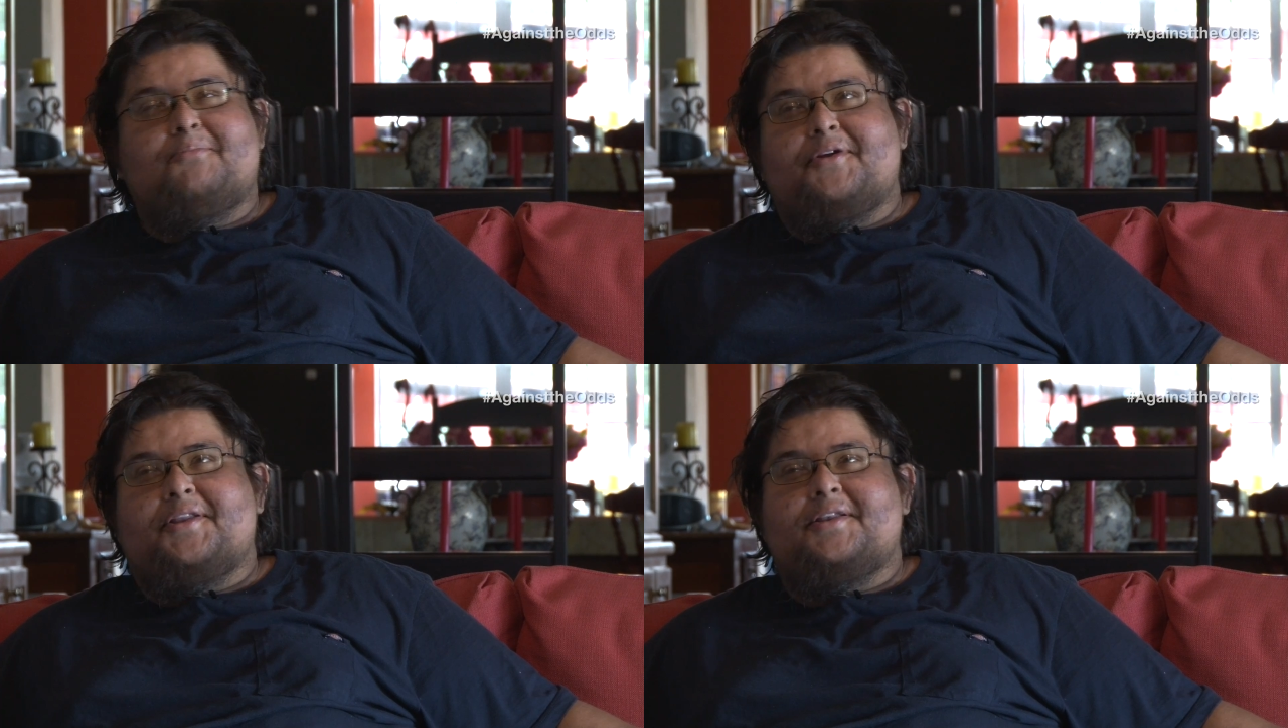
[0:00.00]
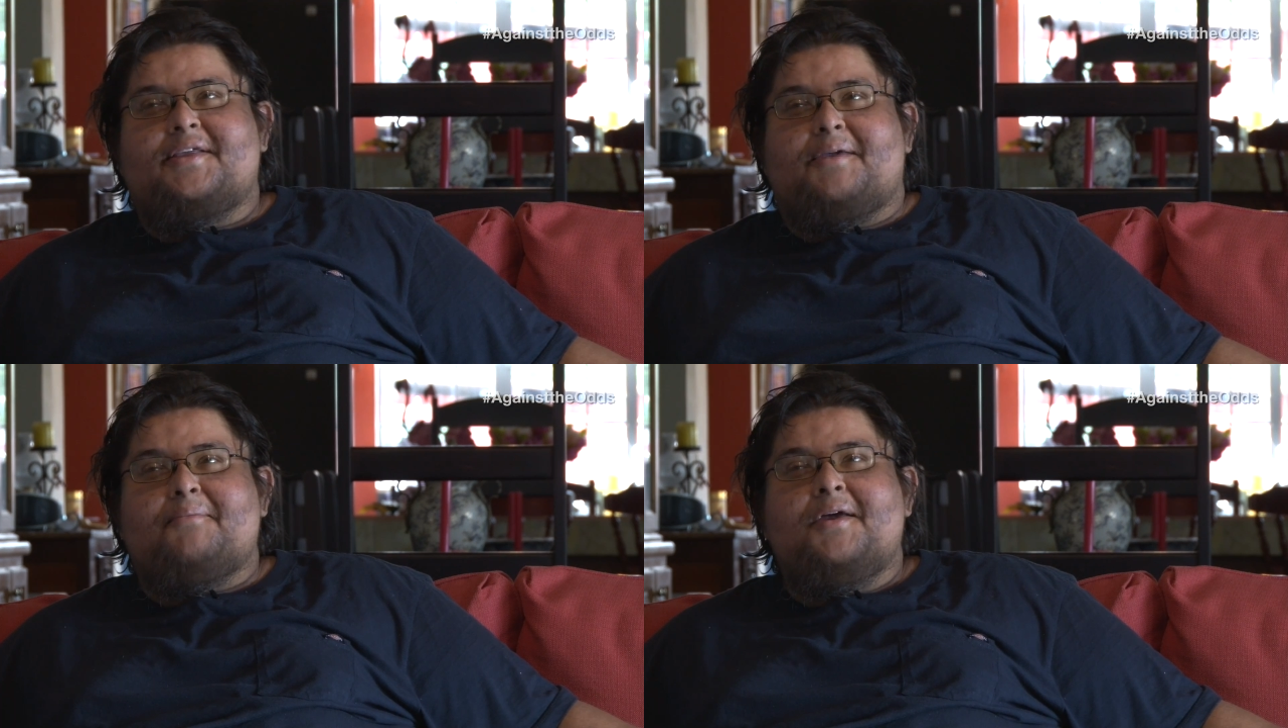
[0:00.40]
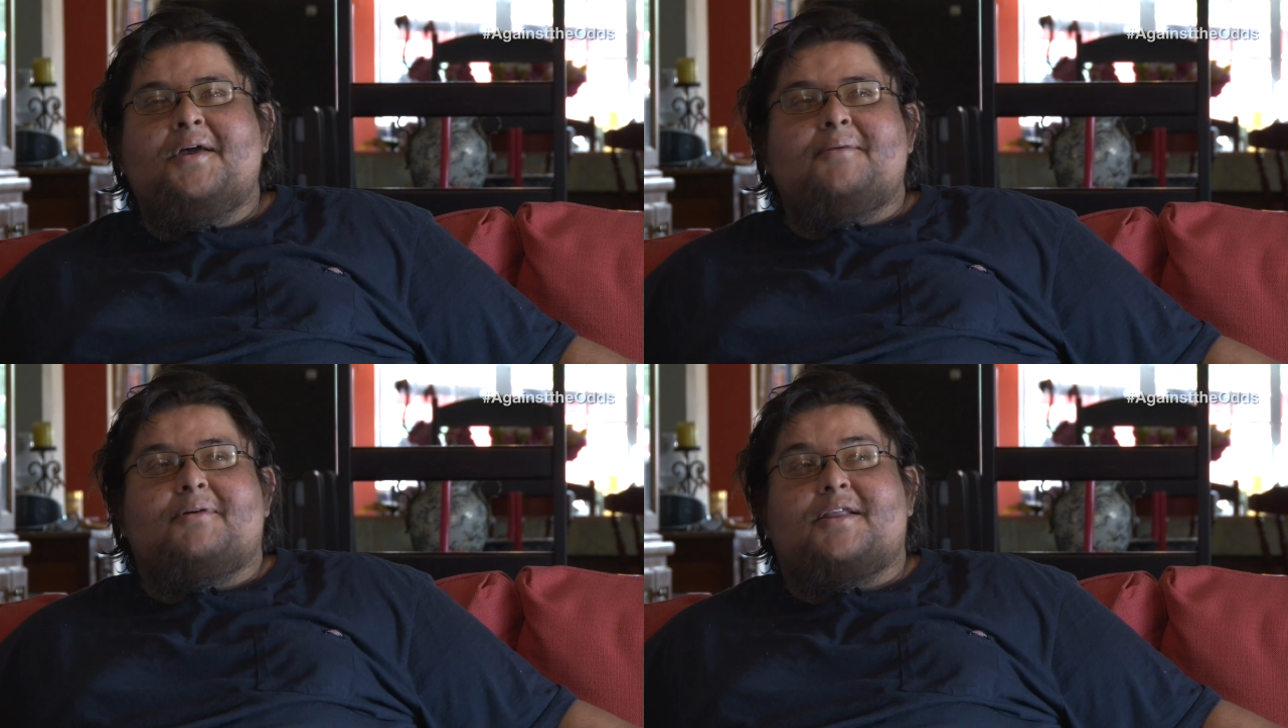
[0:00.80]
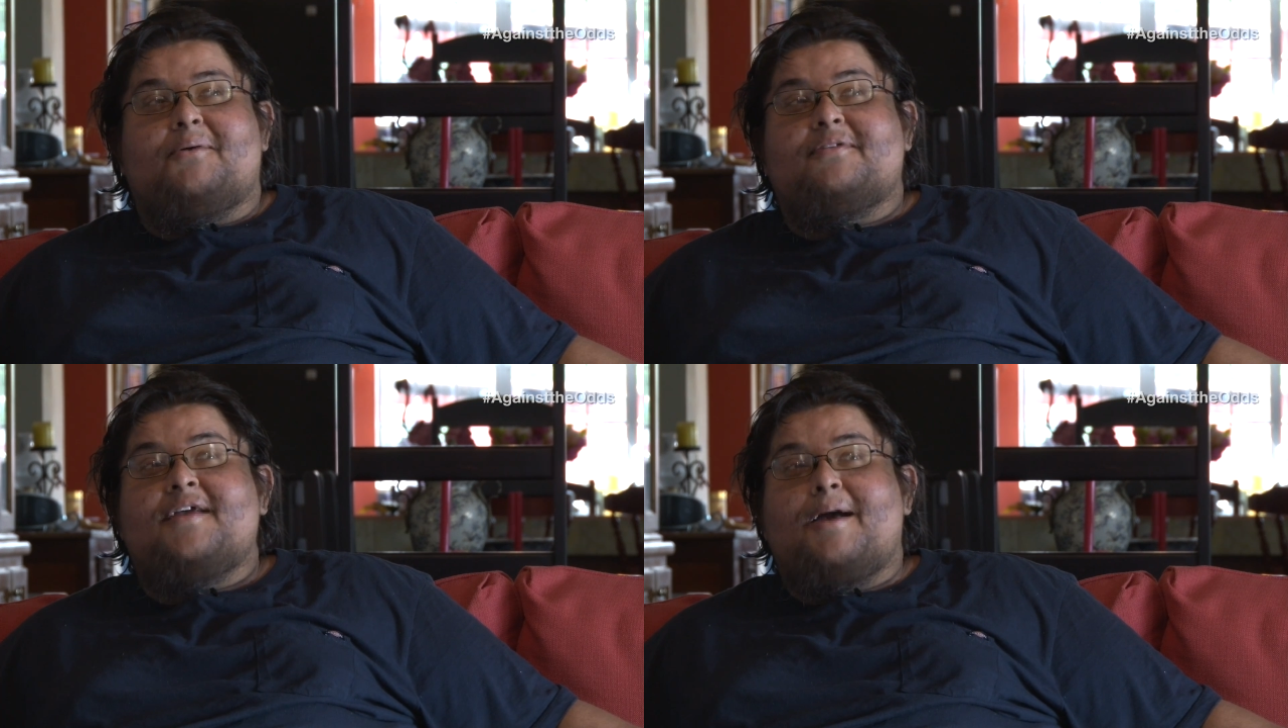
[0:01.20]
point in time. But I
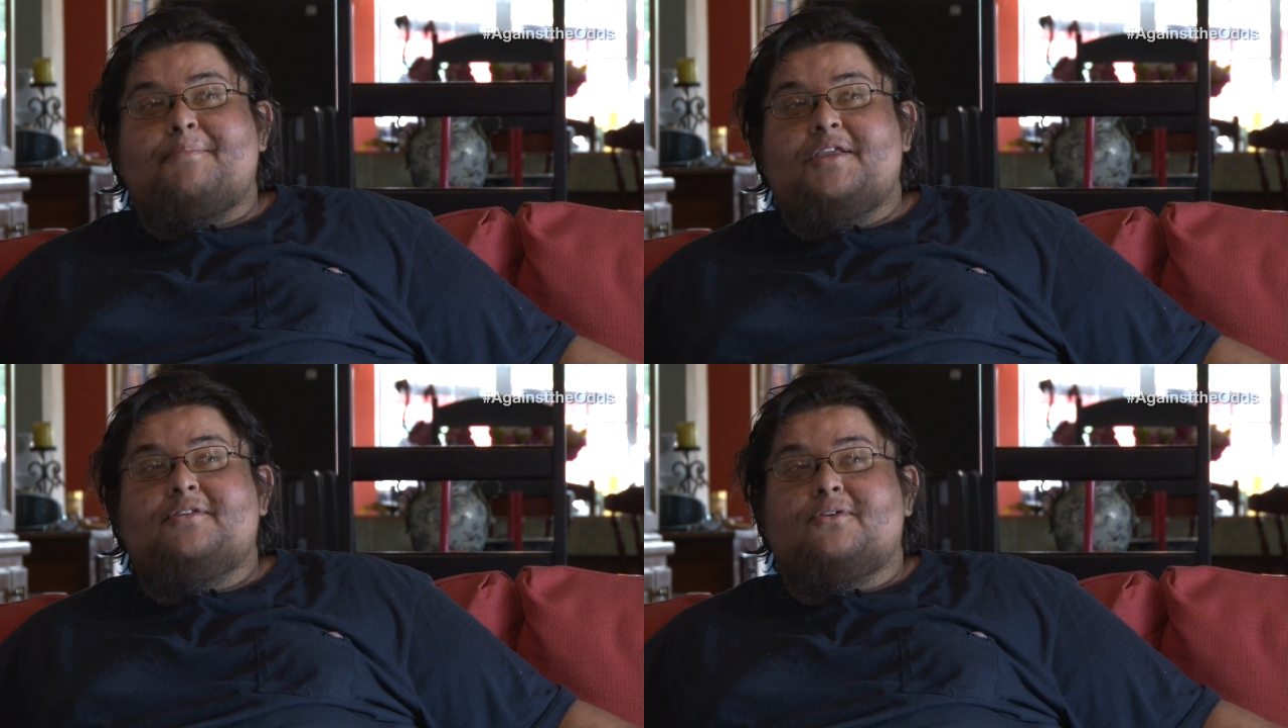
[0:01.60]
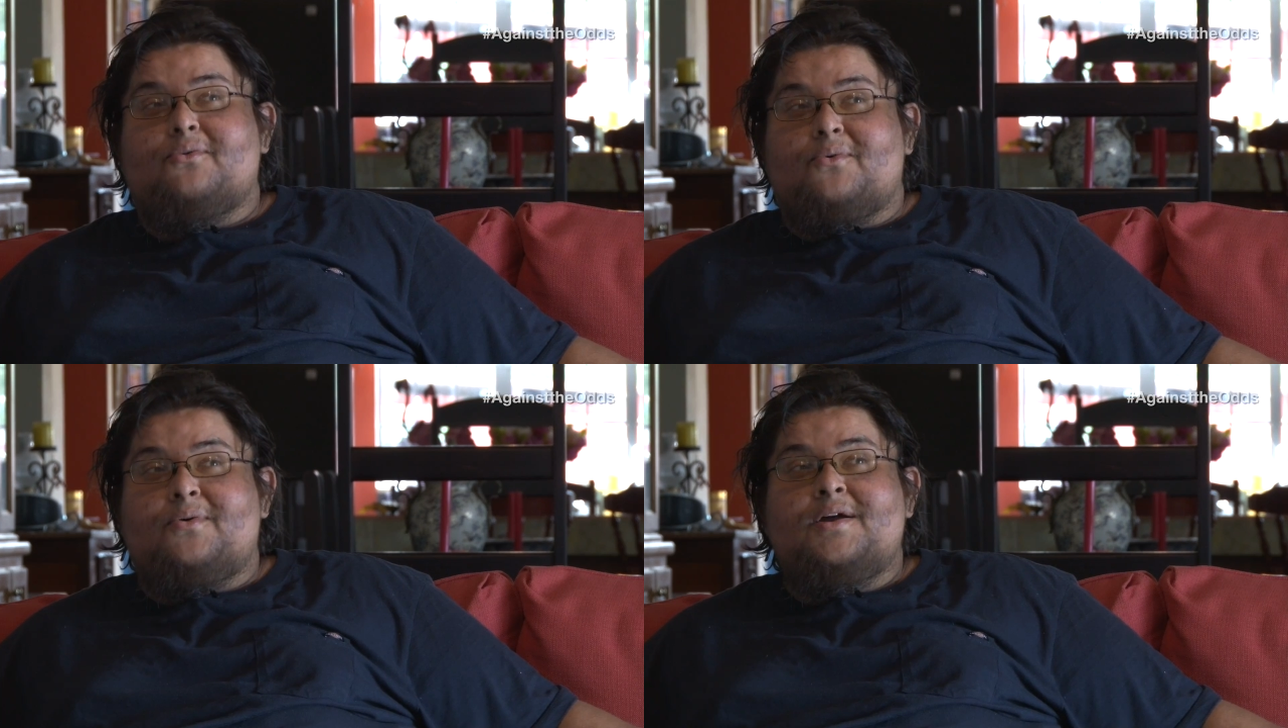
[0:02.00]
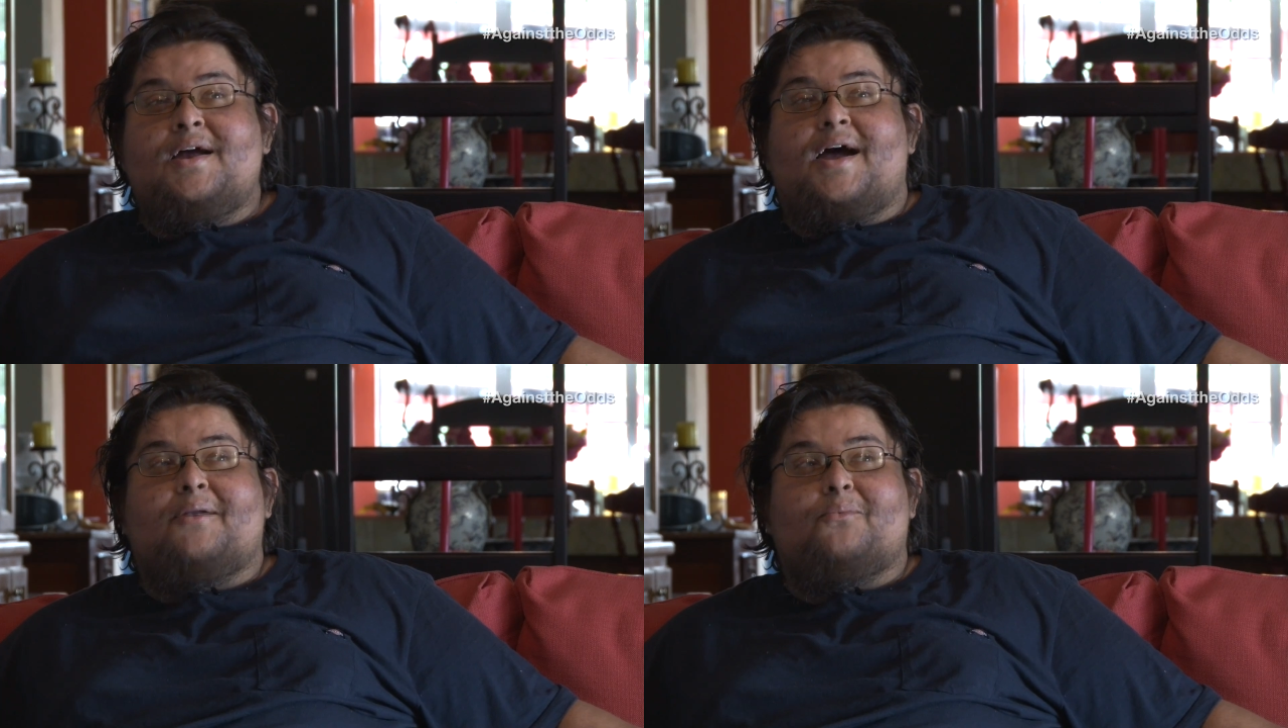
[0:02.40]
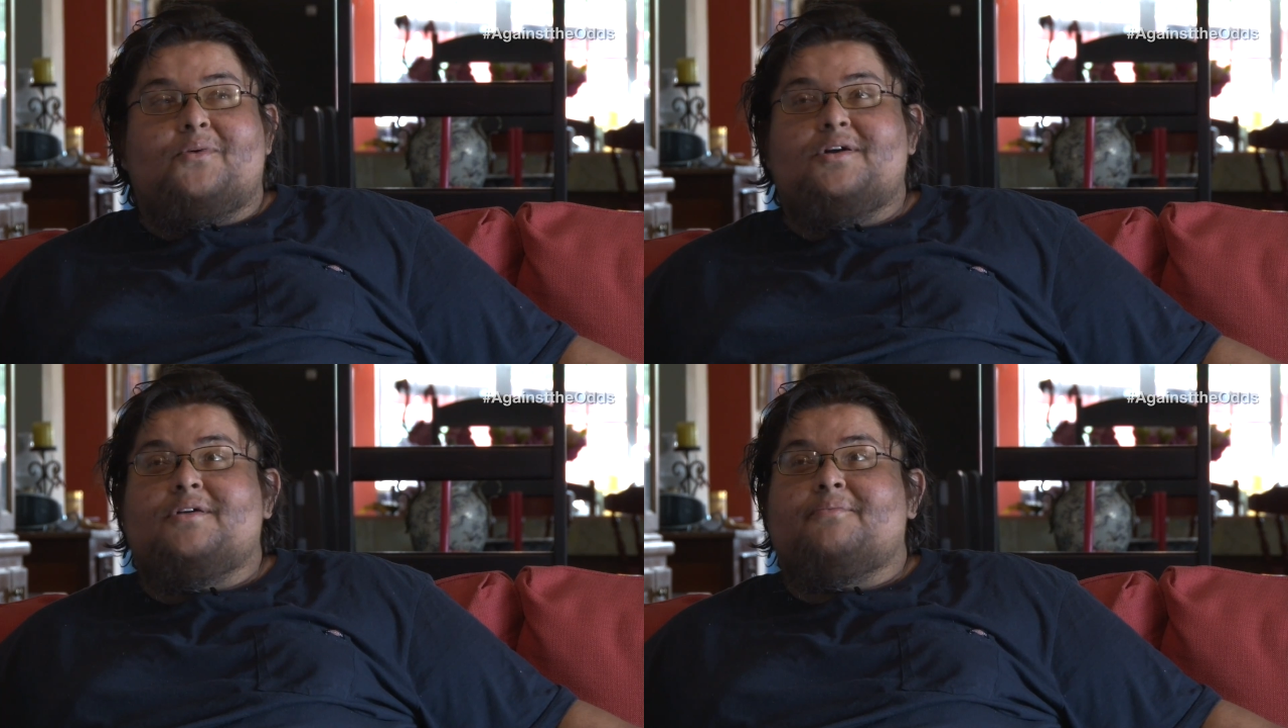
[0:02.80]
was happy to go and
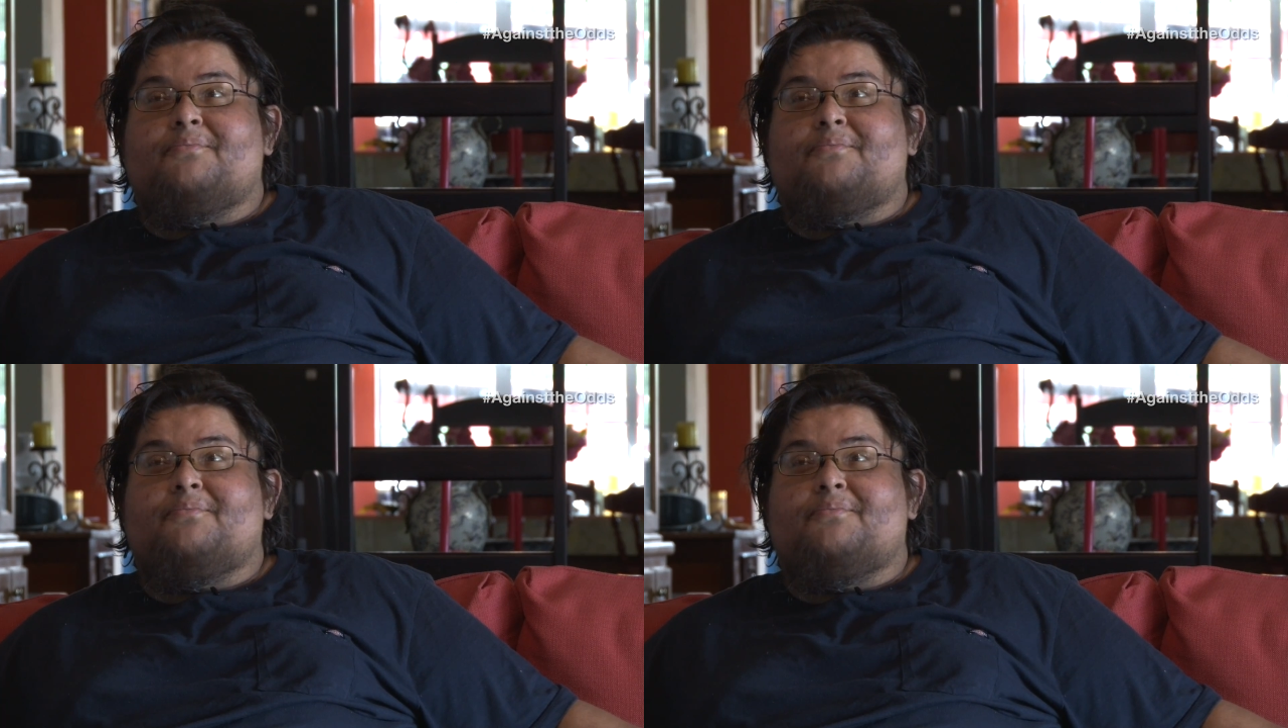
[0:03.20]
work